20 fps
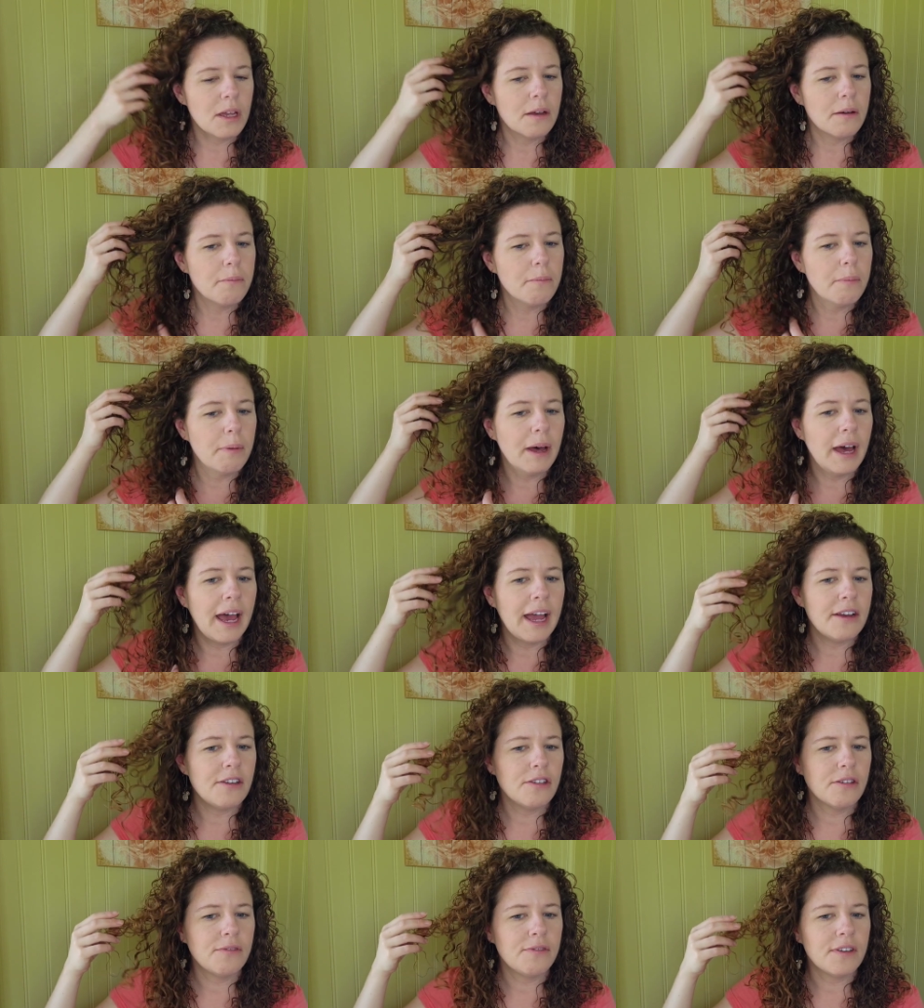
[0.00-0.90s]
But
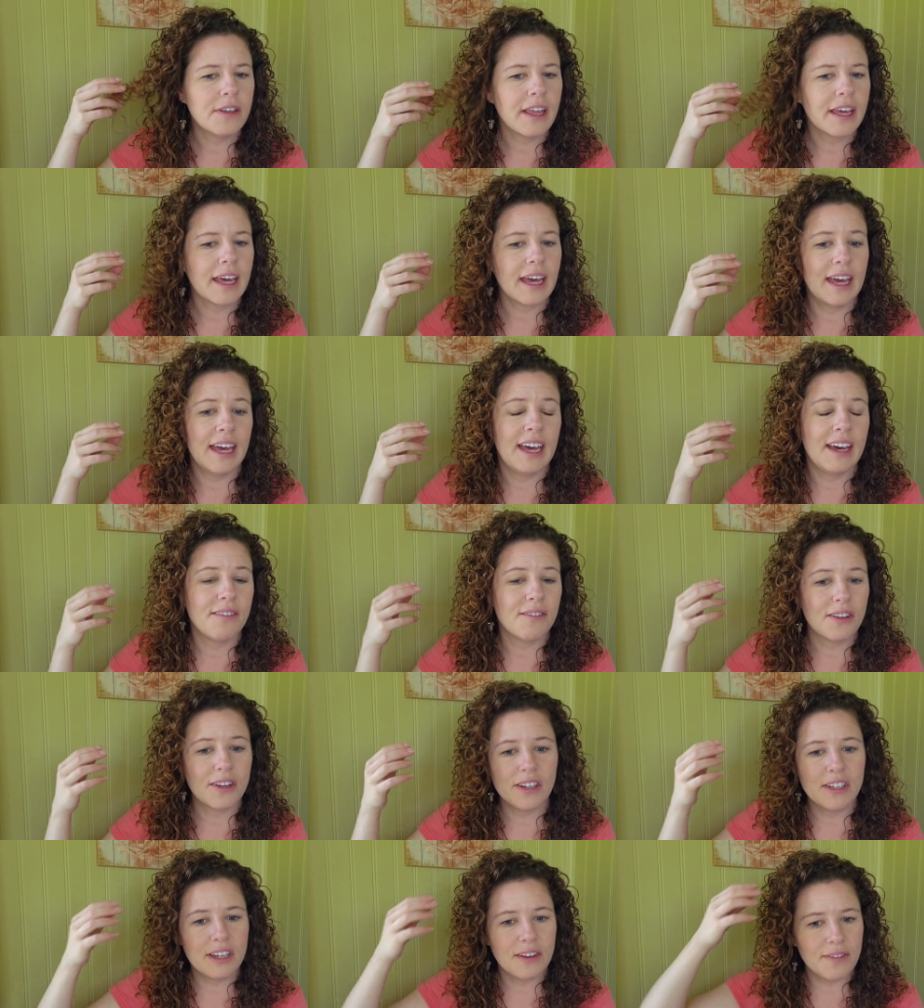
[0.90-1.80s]
I do feel like I have
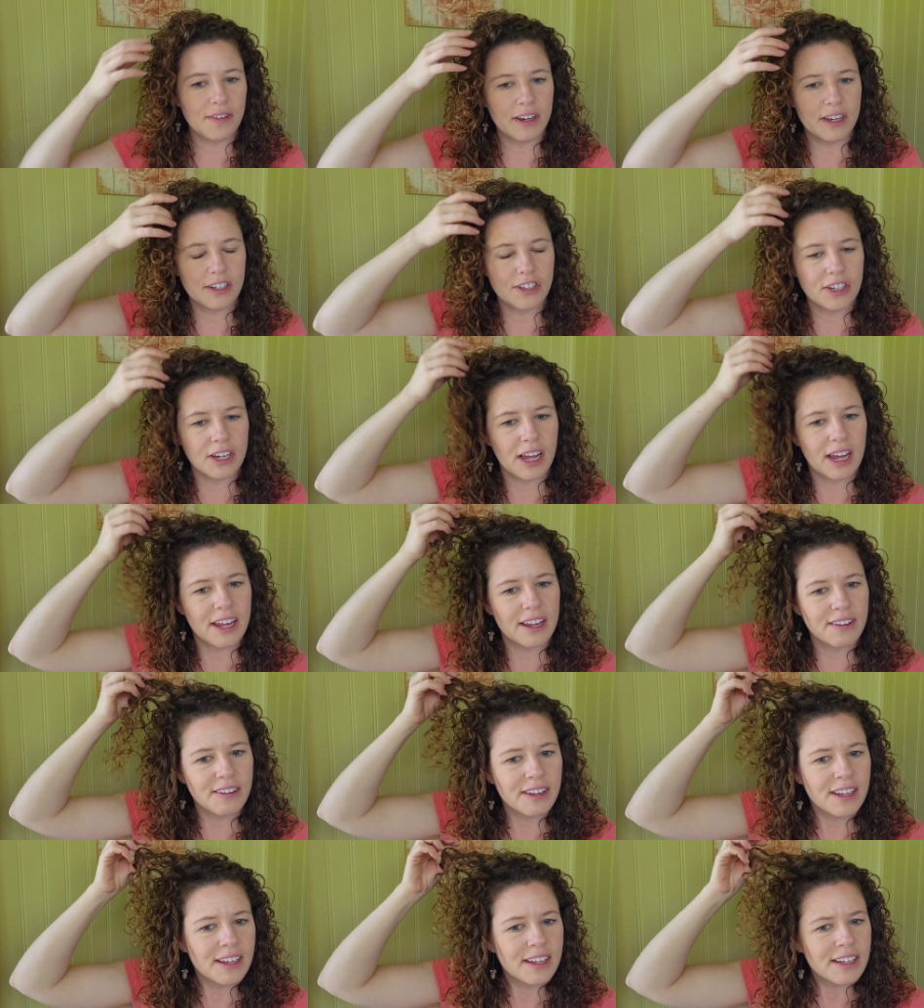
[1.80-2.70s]
good definition
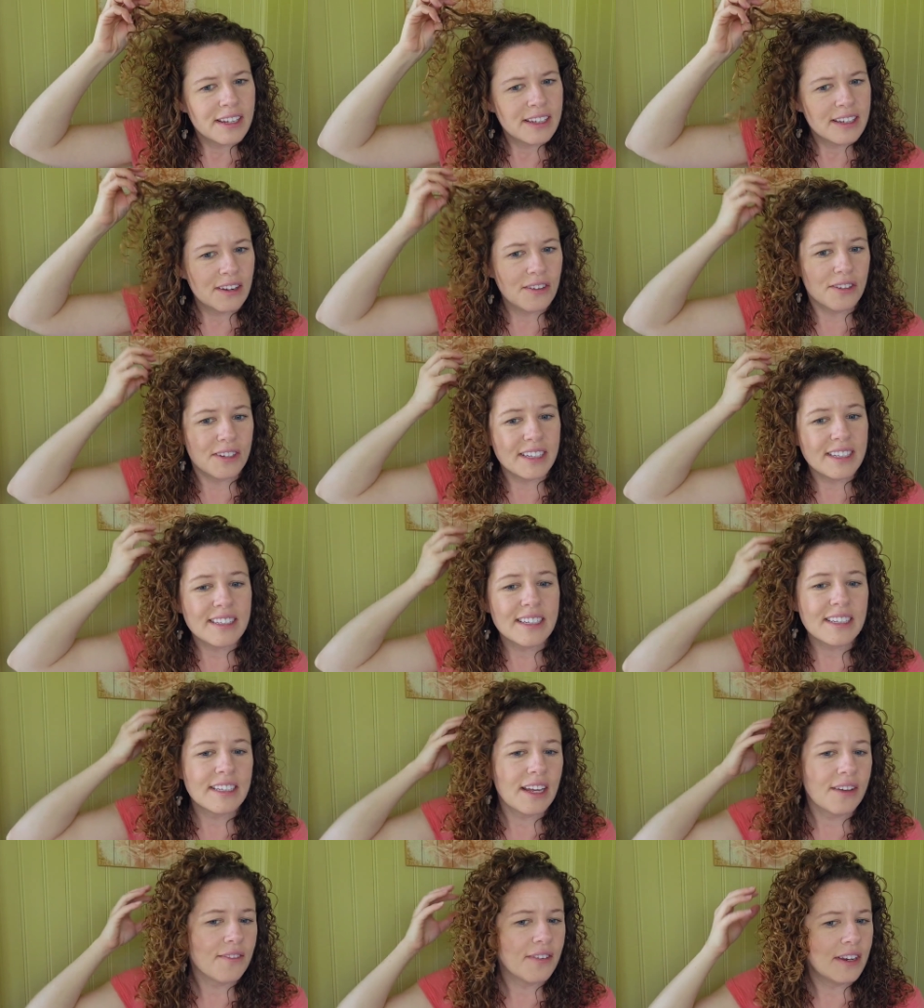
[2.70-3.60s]
I or
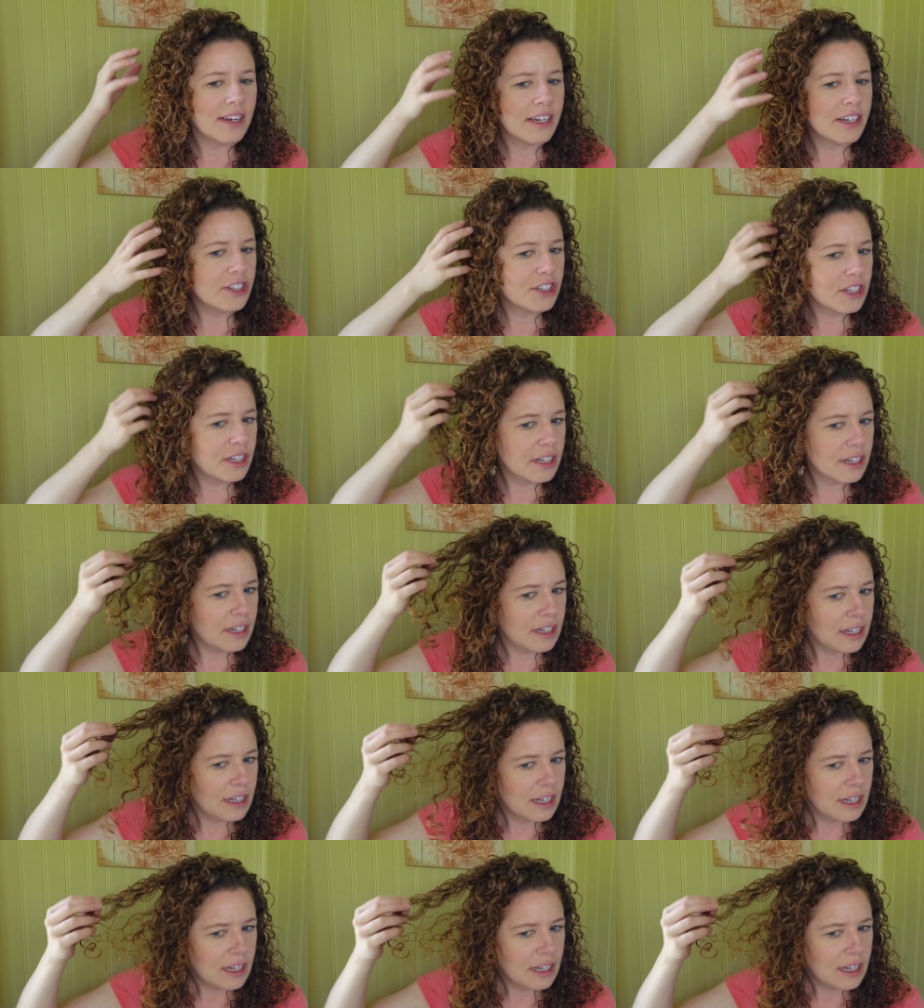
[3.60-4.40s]
decent definition.